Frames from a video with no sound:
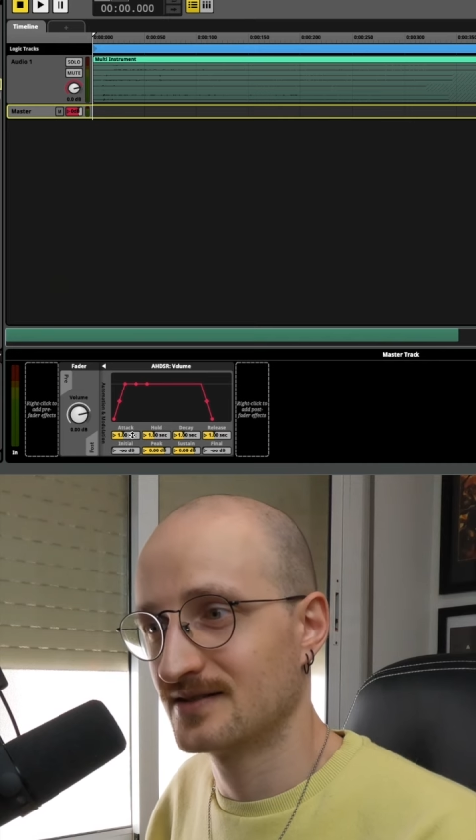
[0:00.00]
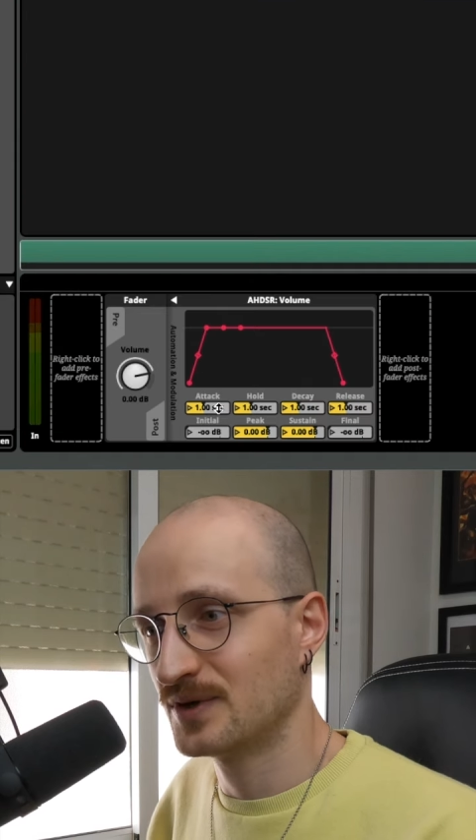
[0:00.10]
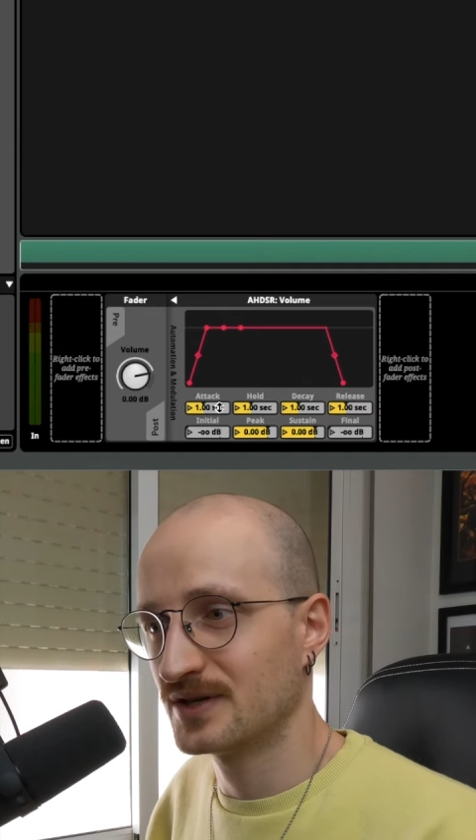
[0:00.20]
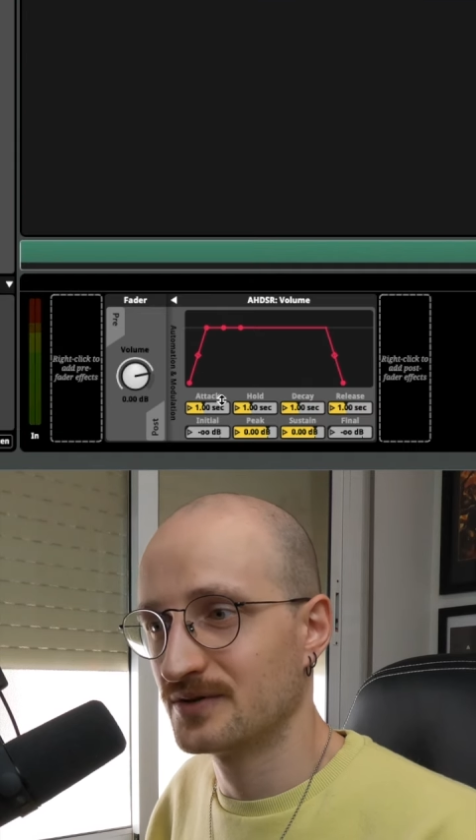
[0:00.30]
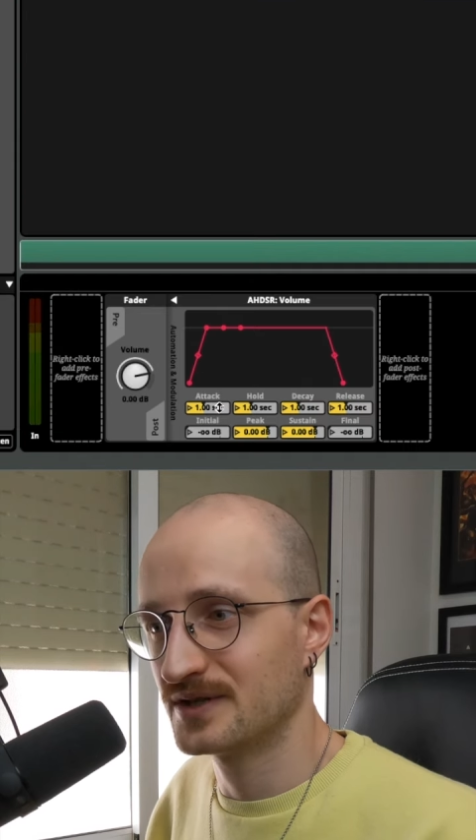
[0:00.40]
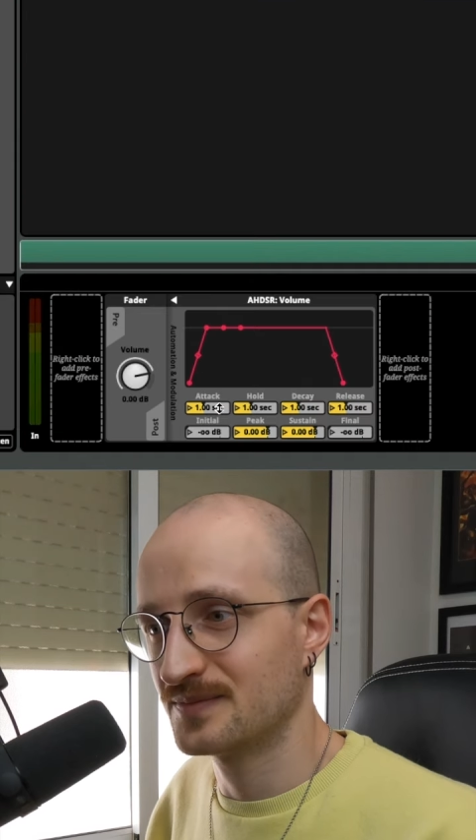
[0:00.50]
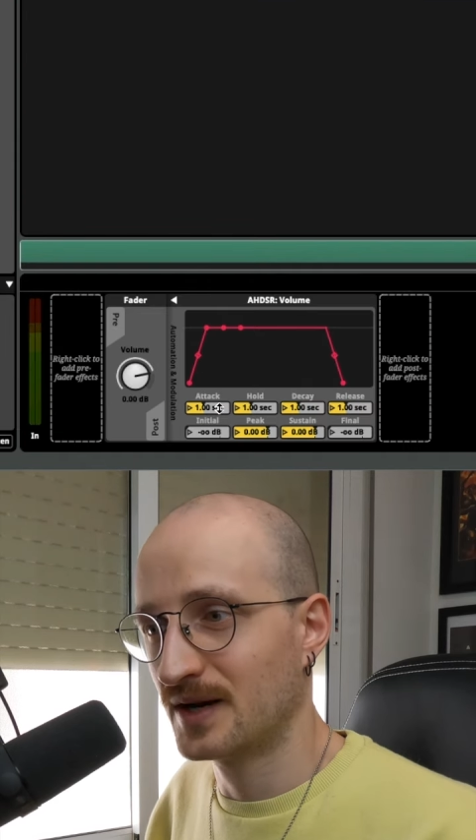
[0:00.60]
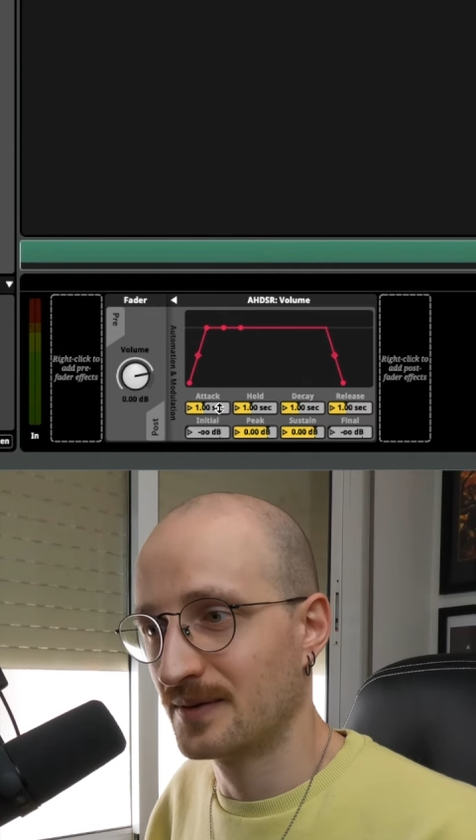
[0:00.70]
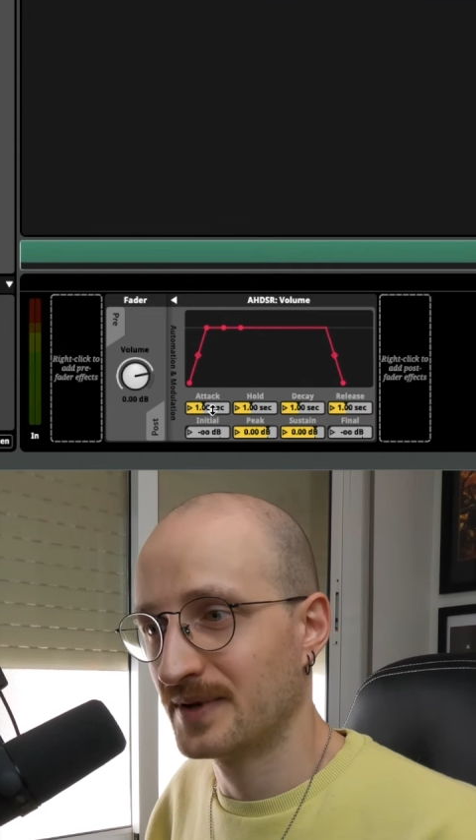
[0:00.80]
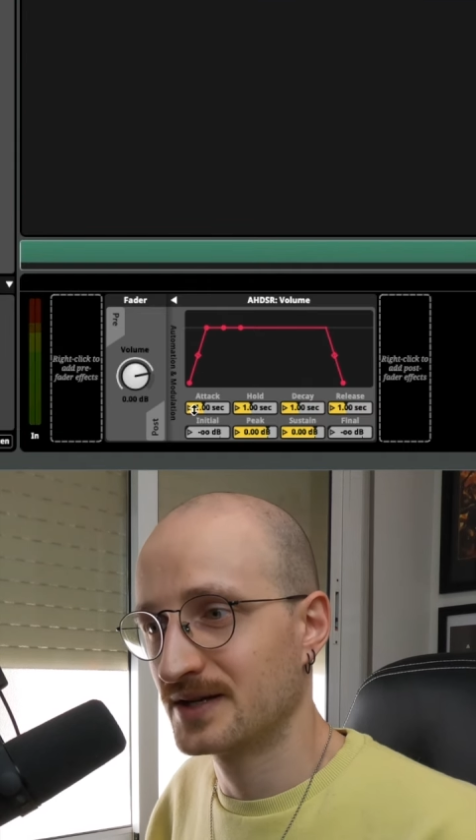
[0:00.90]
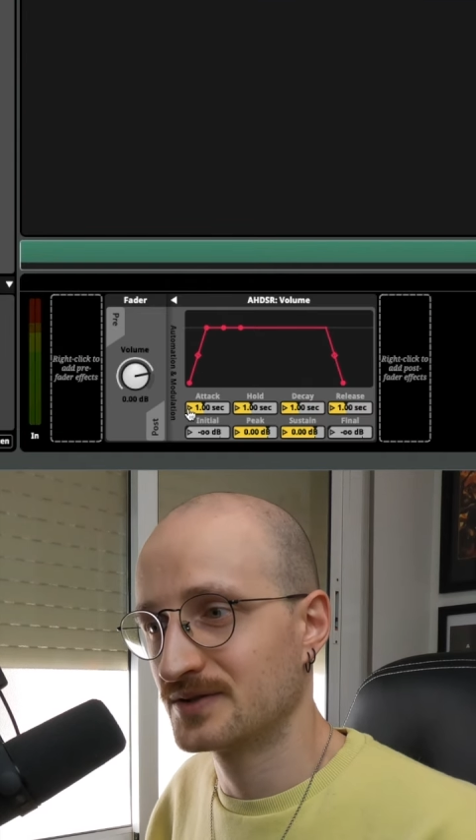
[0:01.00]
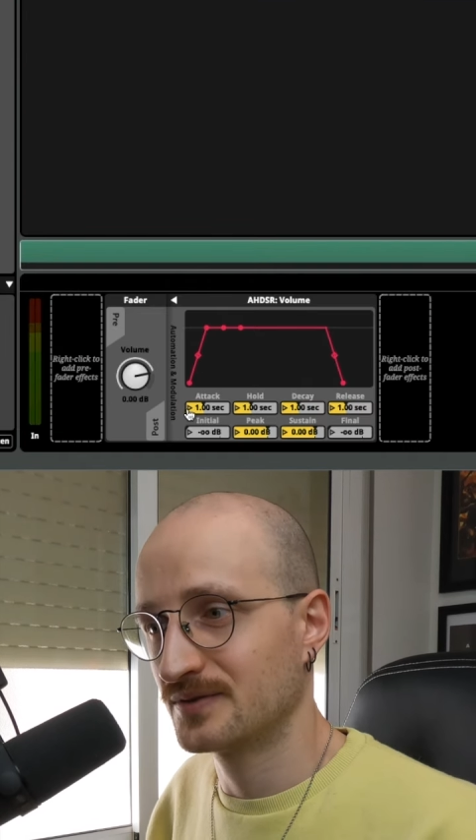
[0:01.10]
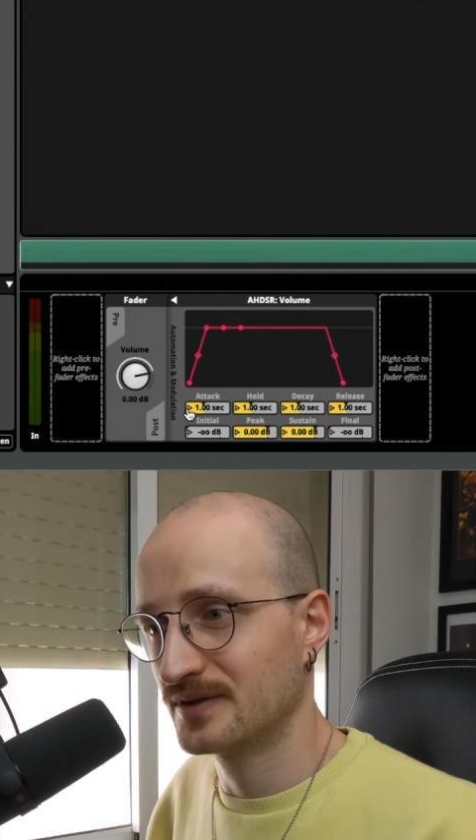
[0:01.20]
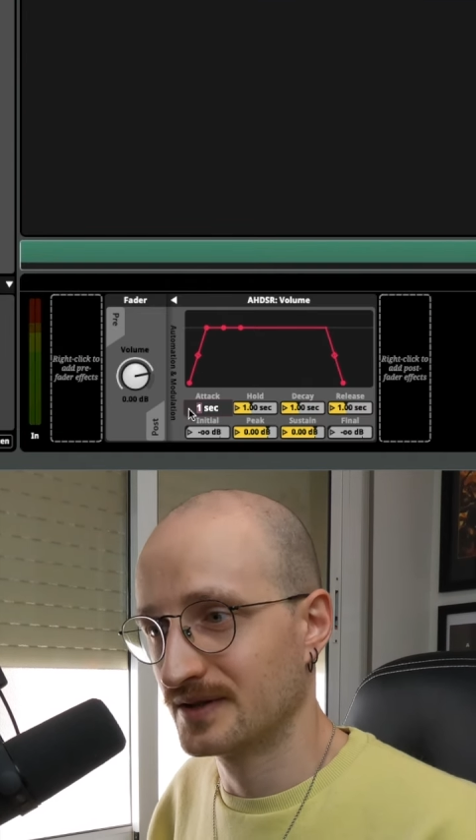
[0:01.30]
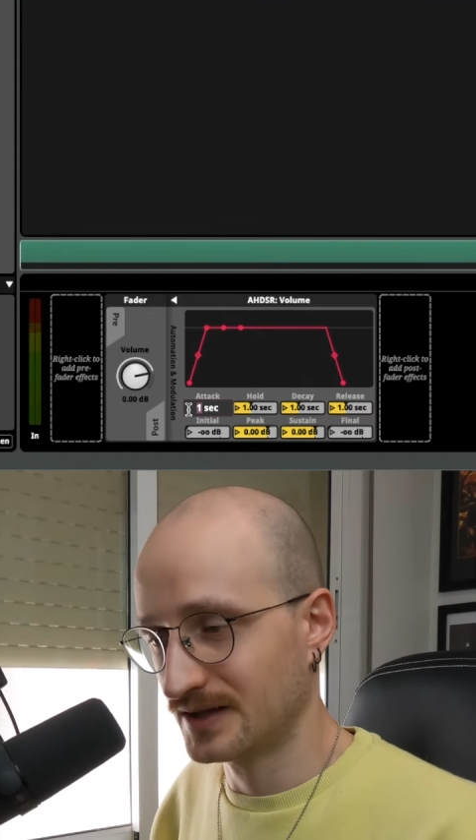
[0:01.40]
We can do this by making sure
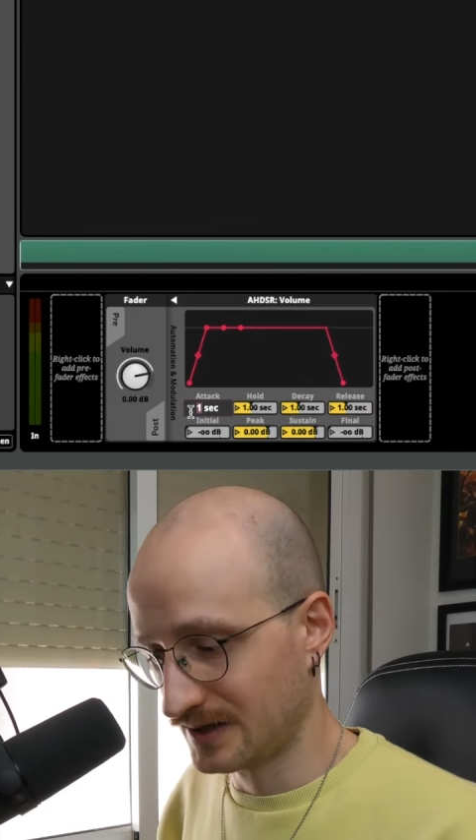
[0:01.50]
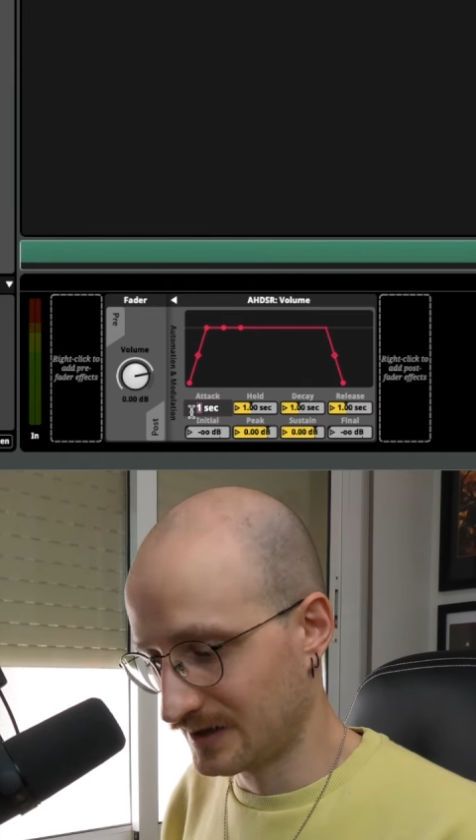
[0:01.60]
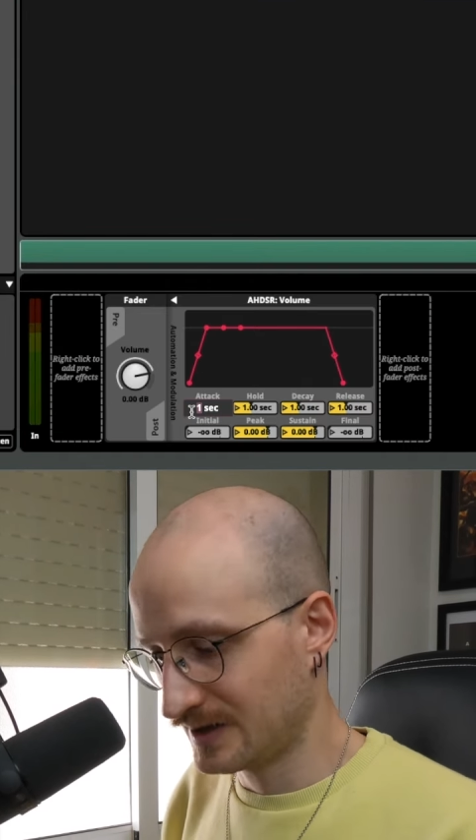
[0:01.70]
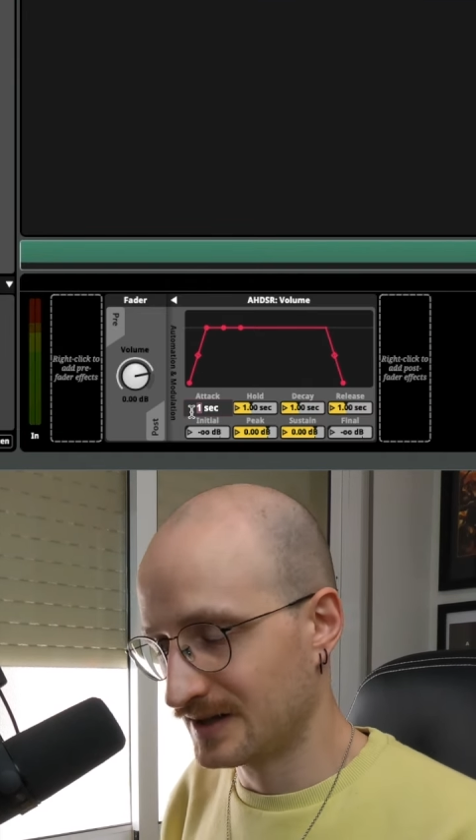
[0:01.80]
that the